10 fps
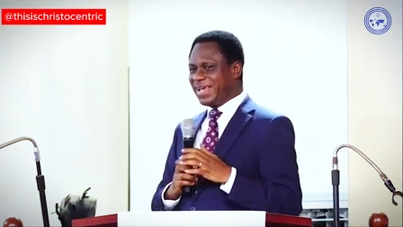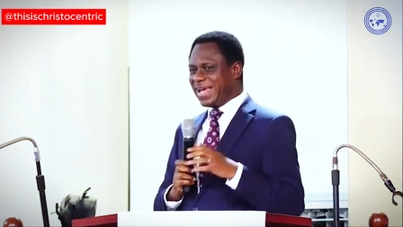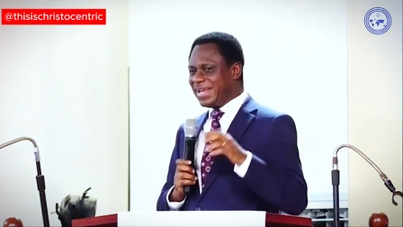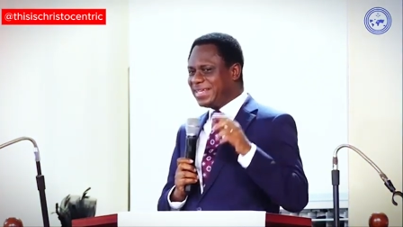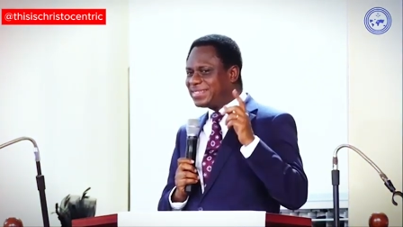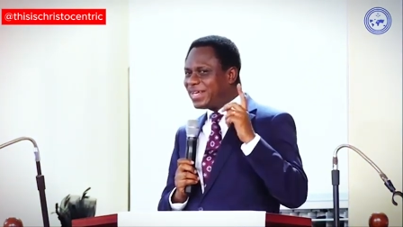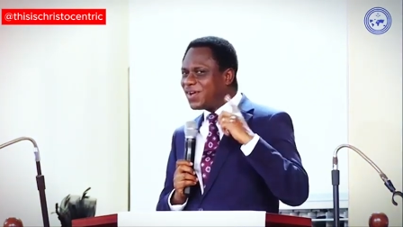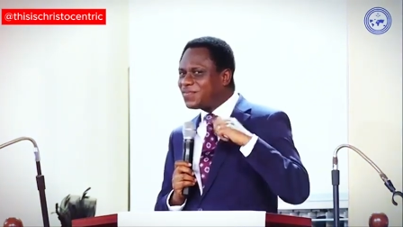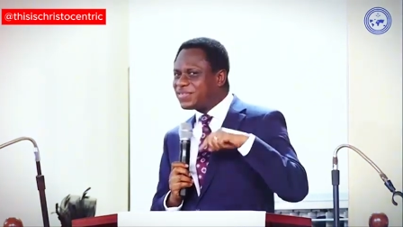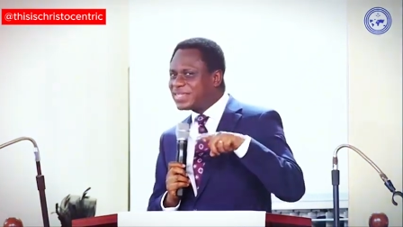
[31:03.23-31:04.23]
And instead
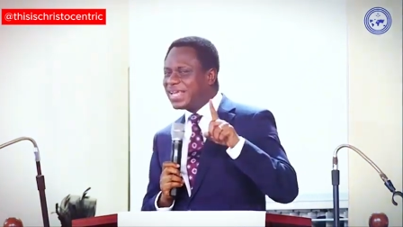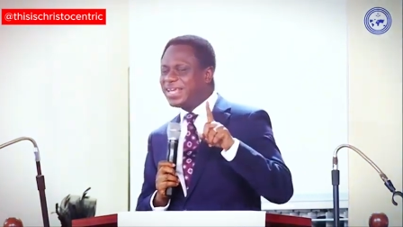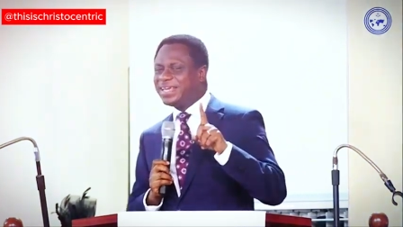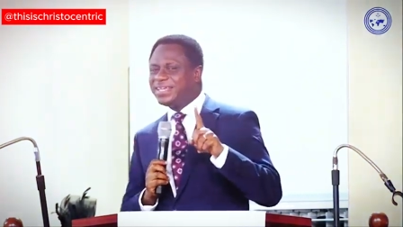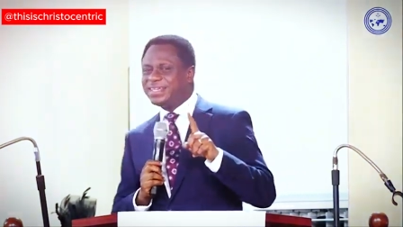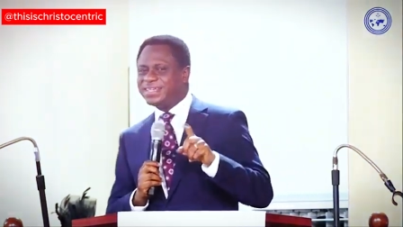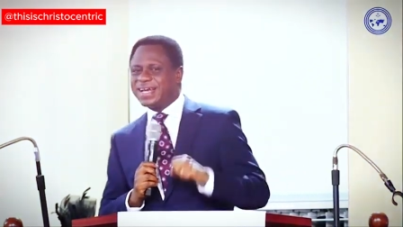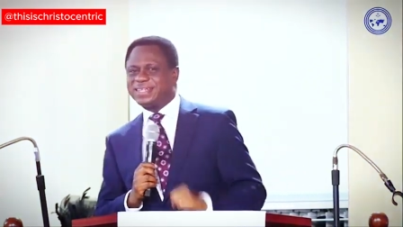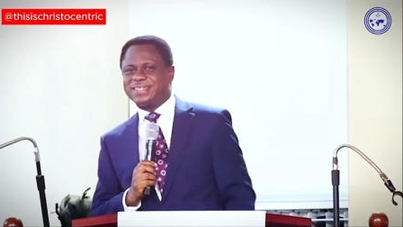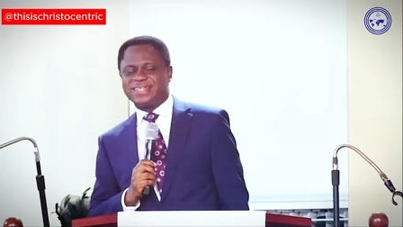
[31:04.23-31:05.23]
of saying
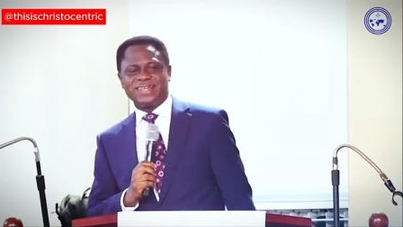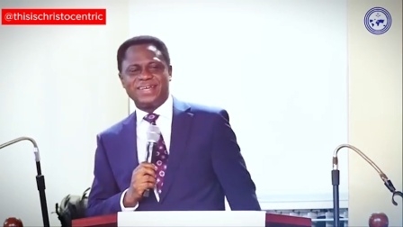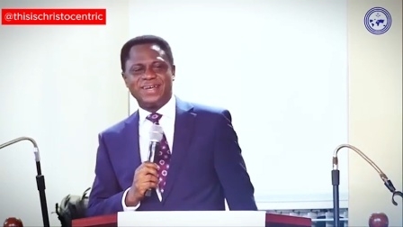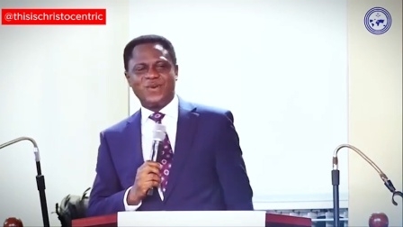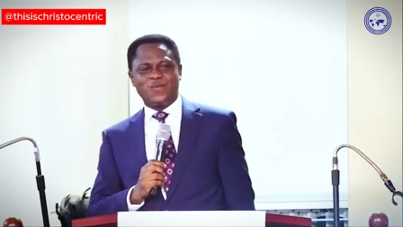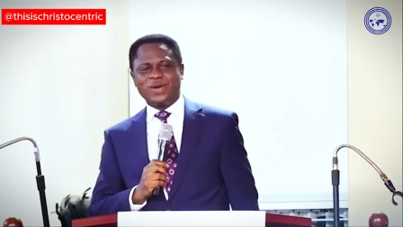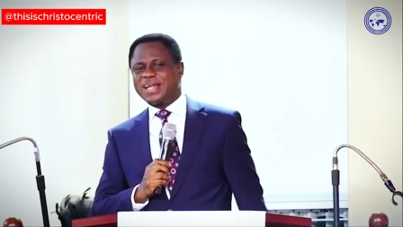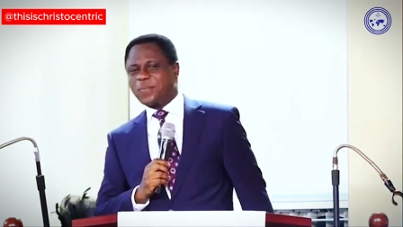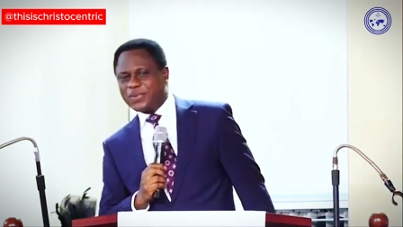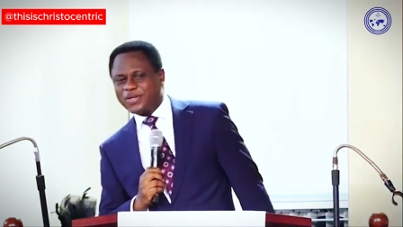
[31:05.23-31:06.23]
that what
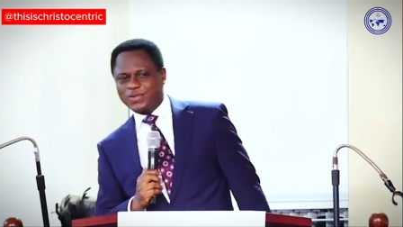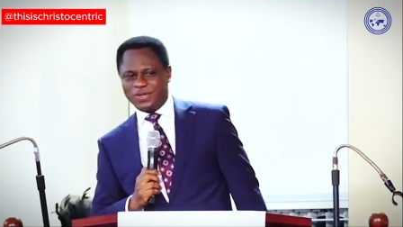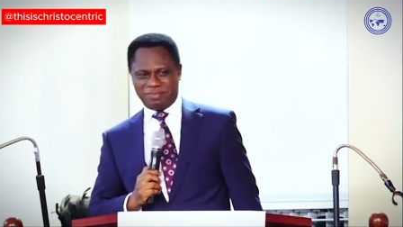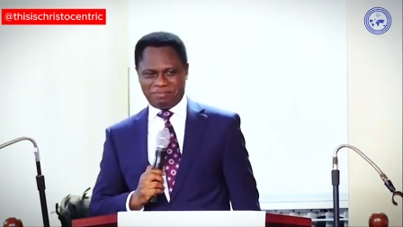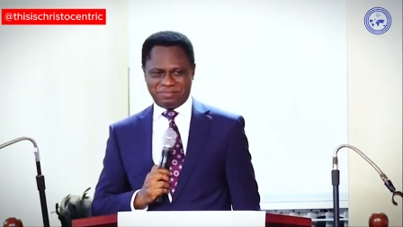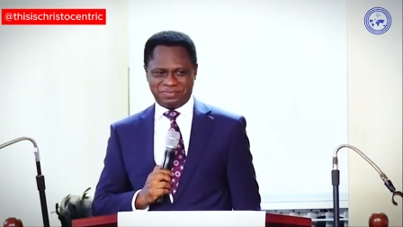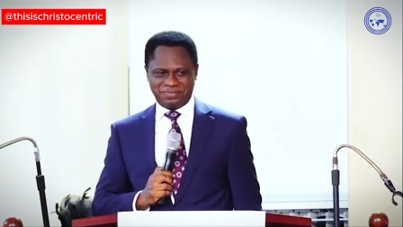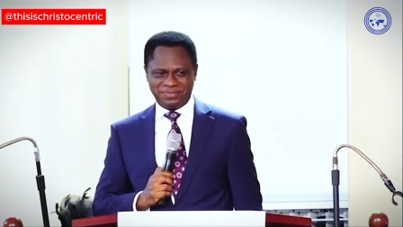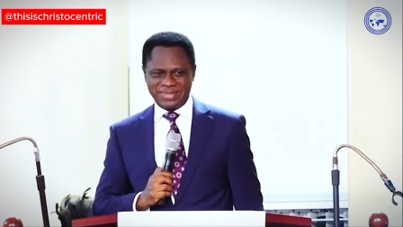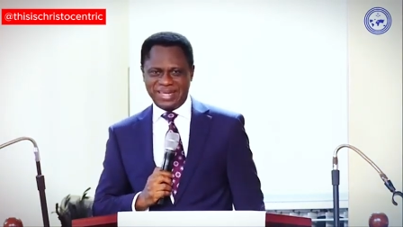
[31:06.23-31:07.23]
happened to him,
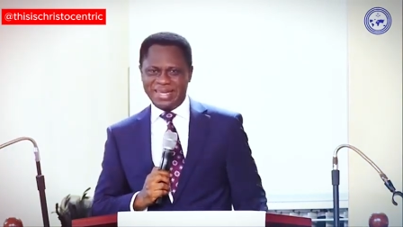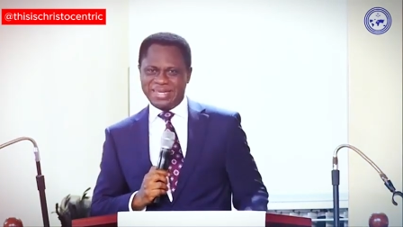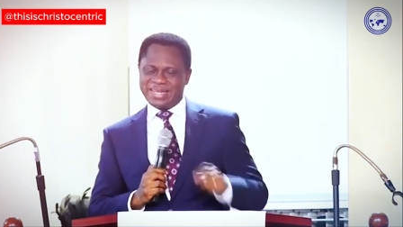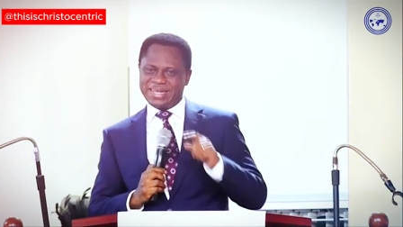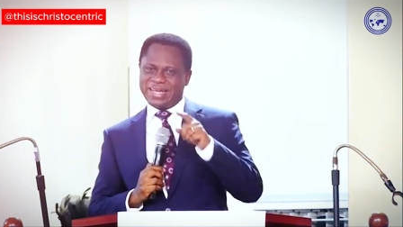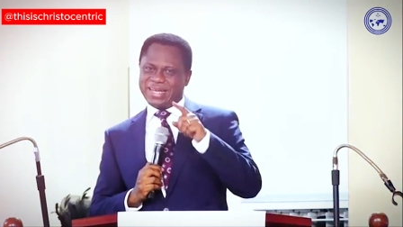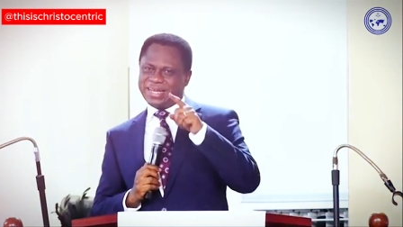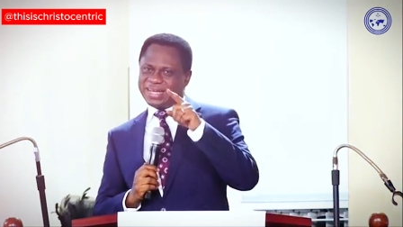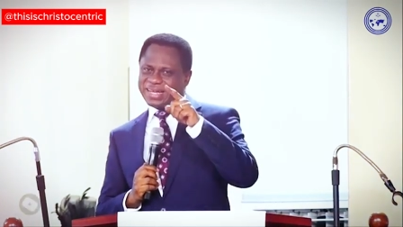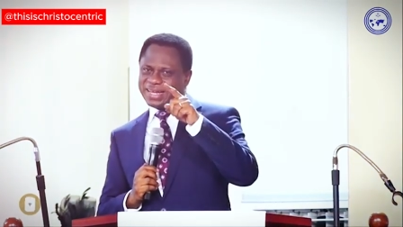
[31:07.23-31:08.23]
they,
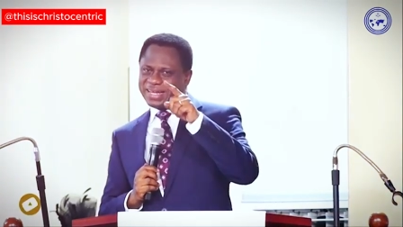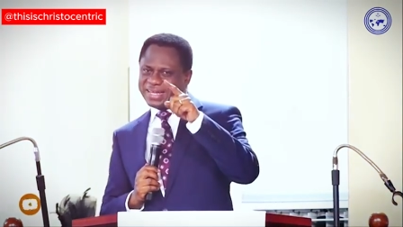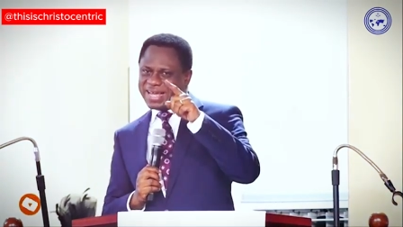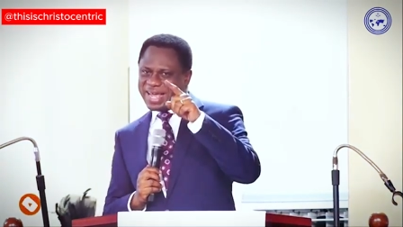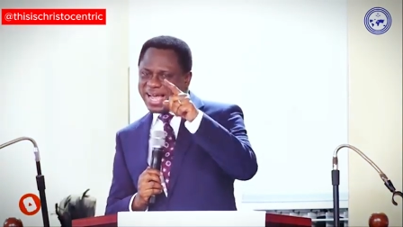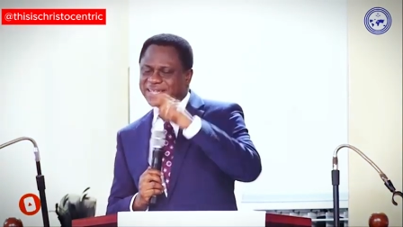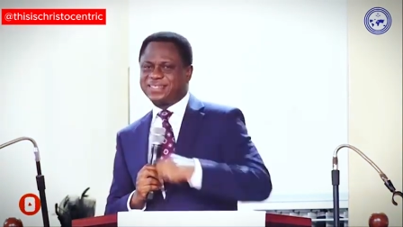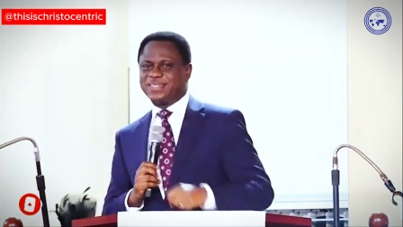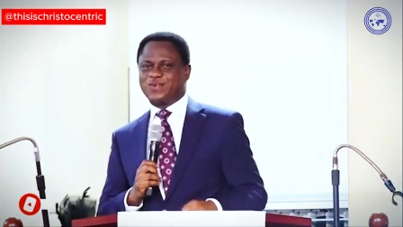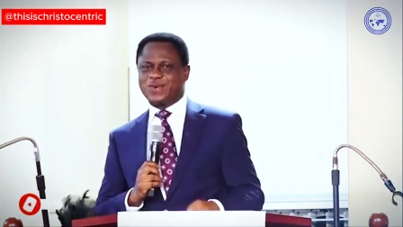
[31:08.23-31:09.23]
they
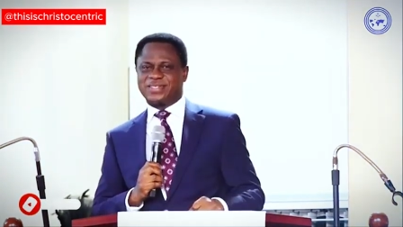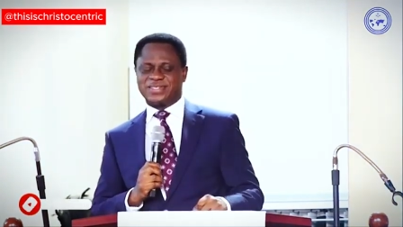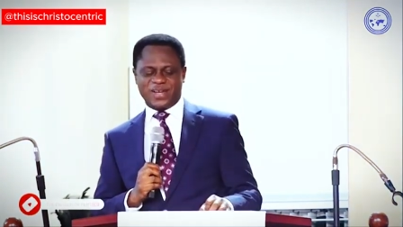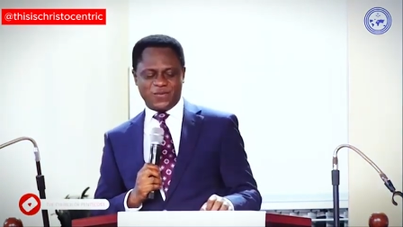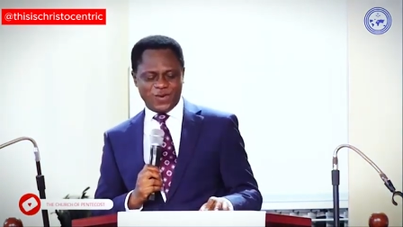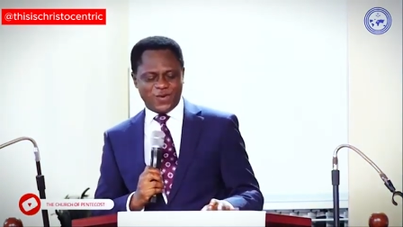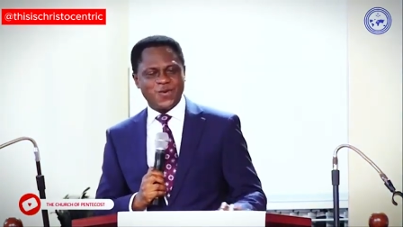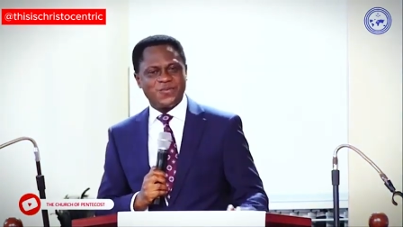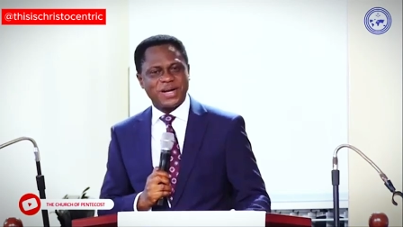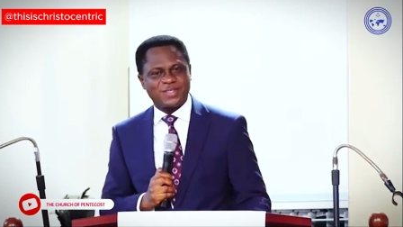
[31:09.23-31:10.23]
asked this question. Shall we go
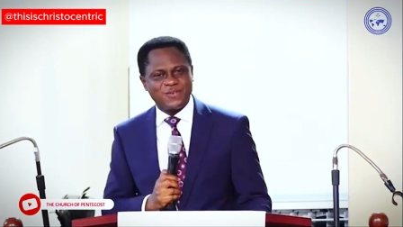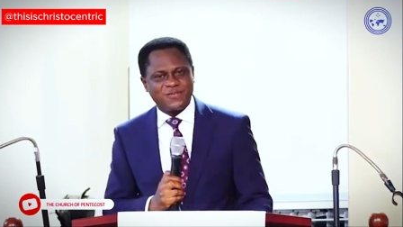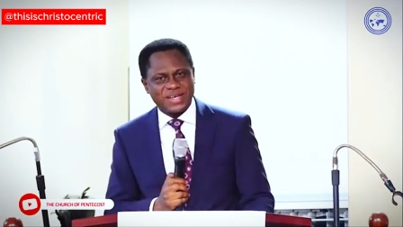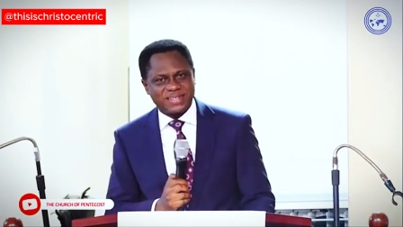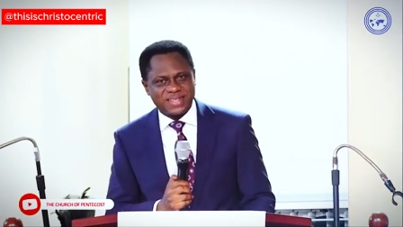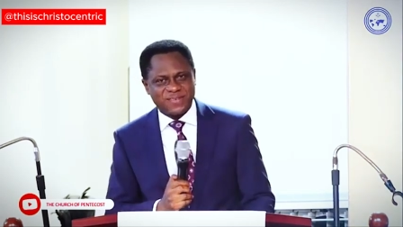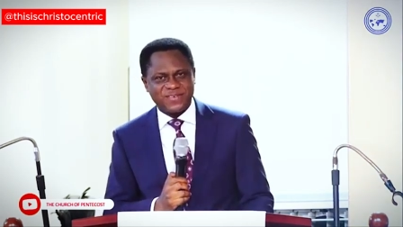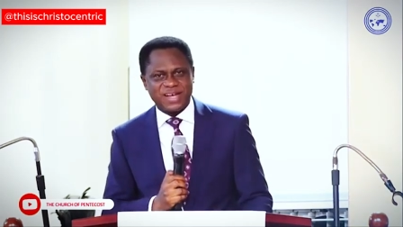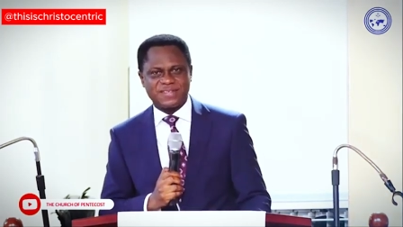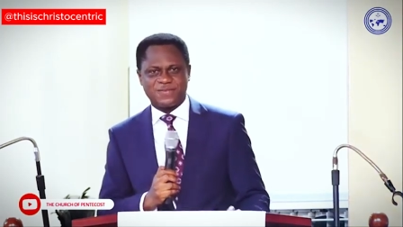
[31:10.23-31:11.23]
back to verse 7
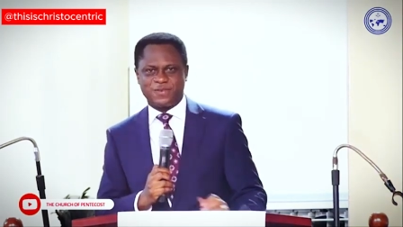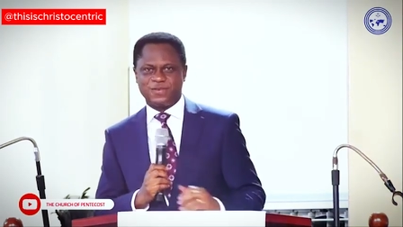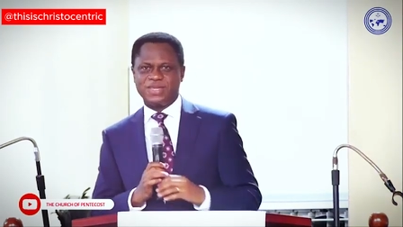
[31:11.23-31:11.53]
Ask for?